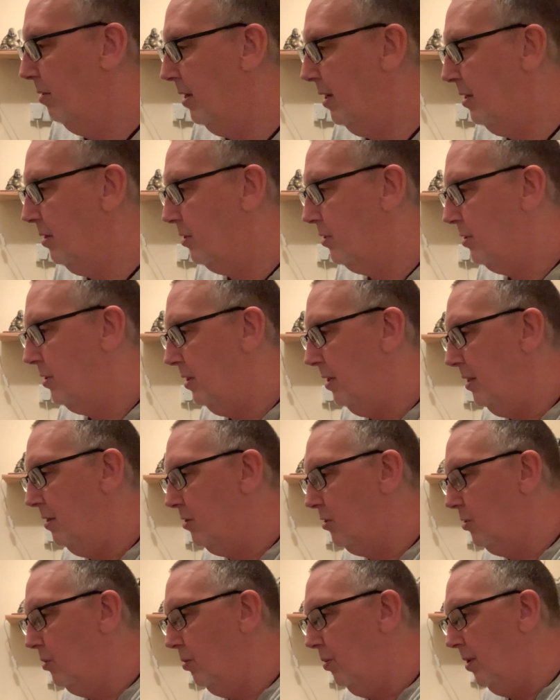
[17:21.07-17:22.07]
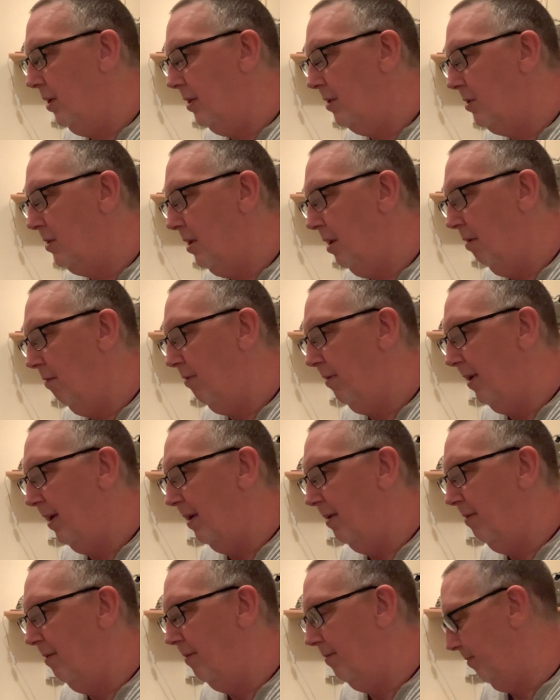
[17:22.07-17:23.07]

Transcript: it's sorting itself out,